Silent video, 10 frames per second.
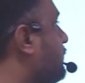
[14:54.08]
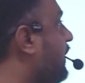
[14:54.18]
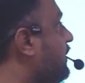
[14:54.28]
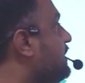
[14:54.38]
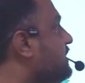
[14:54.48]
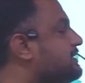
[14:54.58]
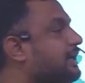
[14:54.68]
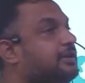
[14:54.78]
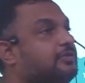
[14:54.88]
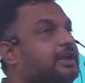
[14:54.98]
one.
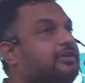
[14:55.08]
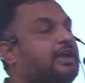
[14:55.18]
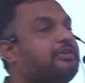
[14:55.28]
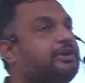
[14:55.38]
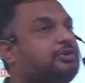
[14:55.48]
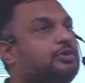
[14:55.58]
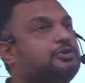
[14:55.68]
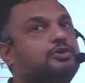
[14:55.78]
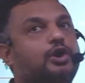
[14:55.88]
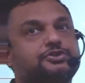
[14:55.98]
Second one is, as I told
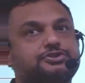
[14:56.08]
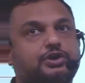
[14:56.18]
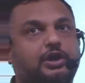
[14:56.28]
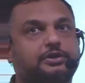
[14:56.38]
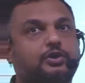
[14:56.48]
you, GOST card.